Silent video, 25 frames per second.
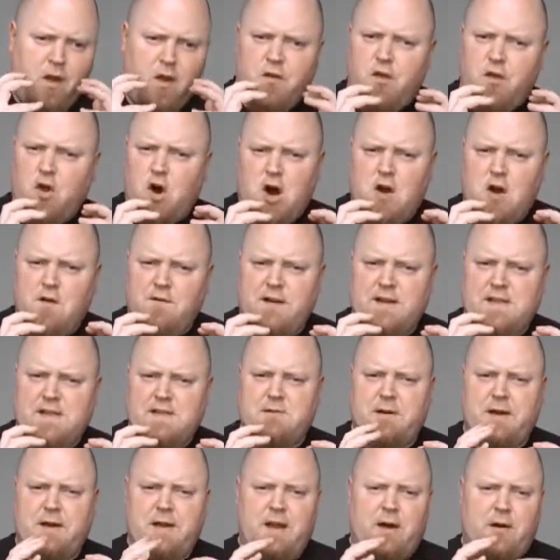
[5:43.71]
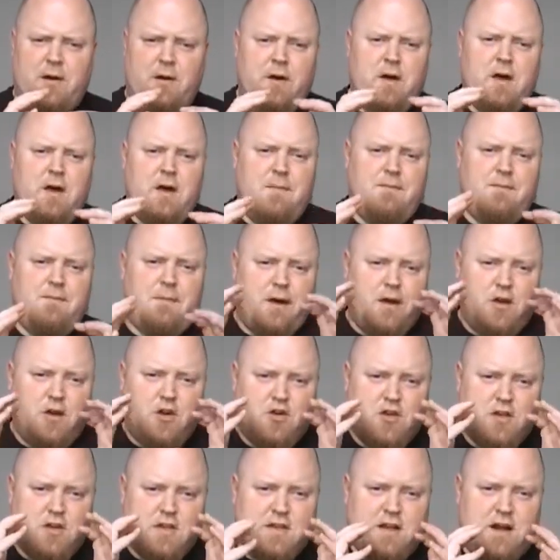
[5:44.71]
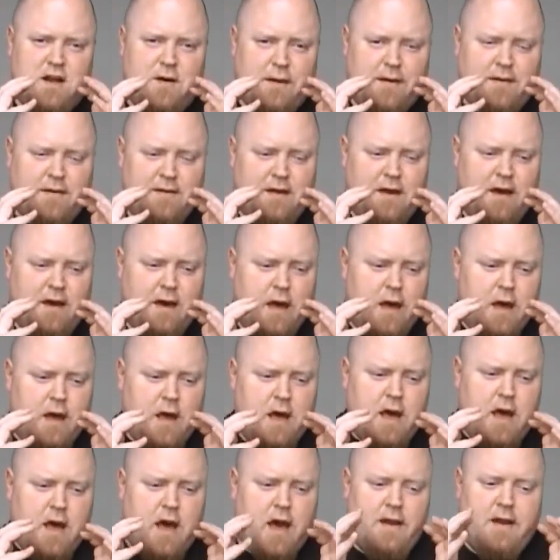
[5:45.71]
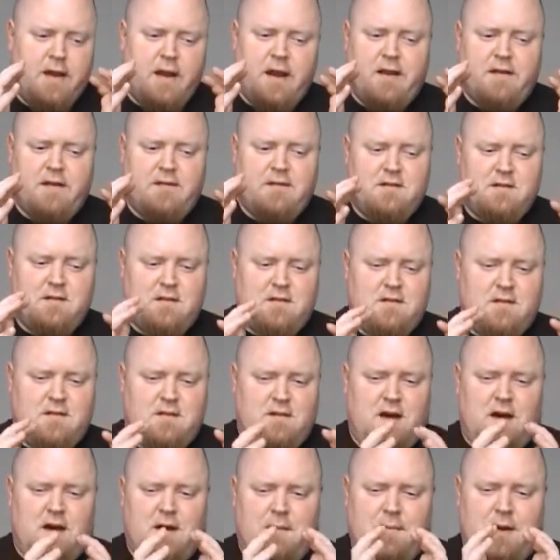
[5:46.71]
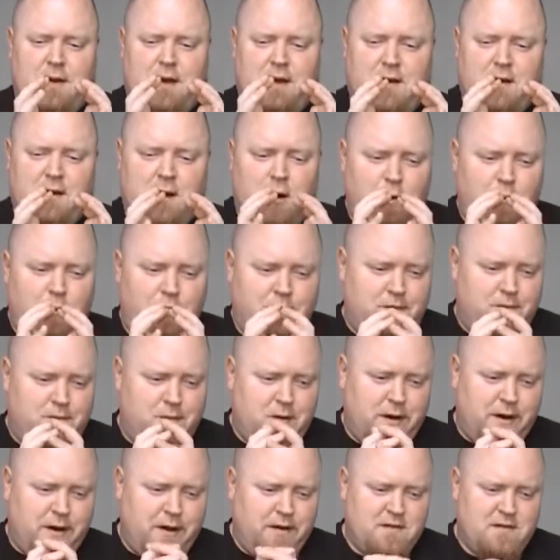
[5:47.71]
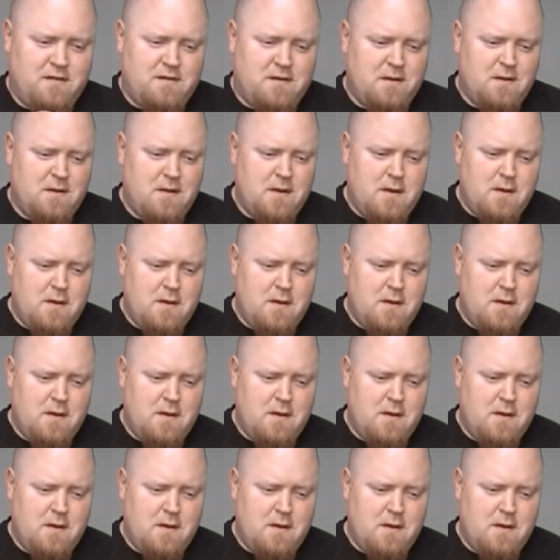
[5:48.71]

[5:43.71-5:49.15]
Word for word: not overly sweet though, but you just know it's there, and then it's just um, engulfed by this